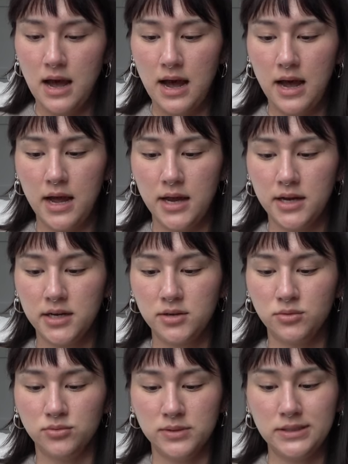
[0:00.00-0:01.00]
I
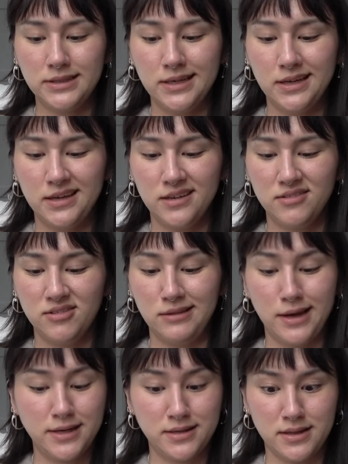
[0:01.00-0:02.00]
really
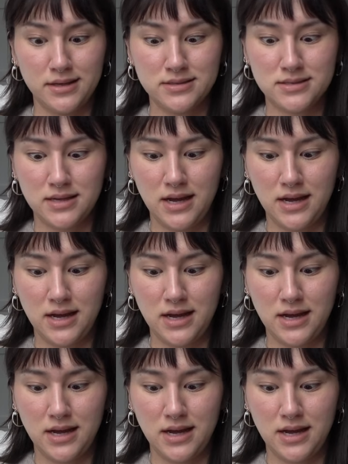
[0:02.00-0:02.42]
liked this.